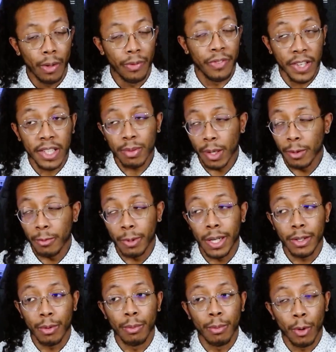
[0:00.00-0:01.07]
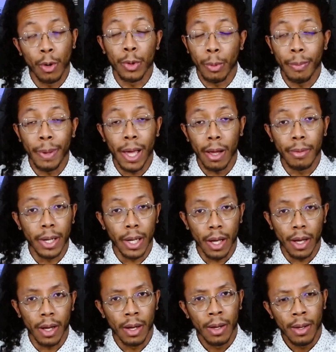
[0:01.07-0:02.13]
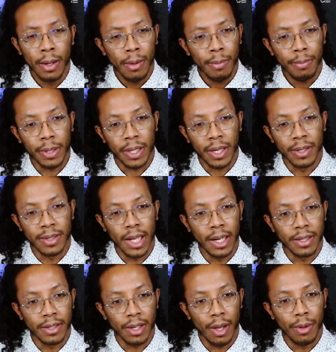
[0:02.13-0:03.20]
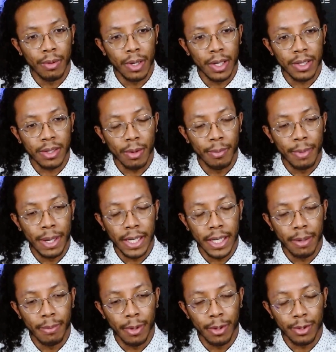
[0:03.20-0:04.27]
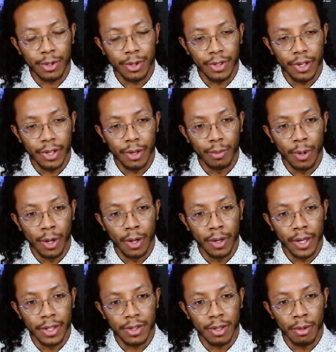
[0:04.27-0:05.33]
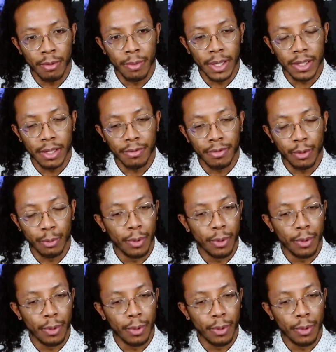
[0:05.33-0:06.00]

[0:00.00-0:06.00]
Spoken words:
this one really, the more the merrier, because there's only so many emotions in the world and so many different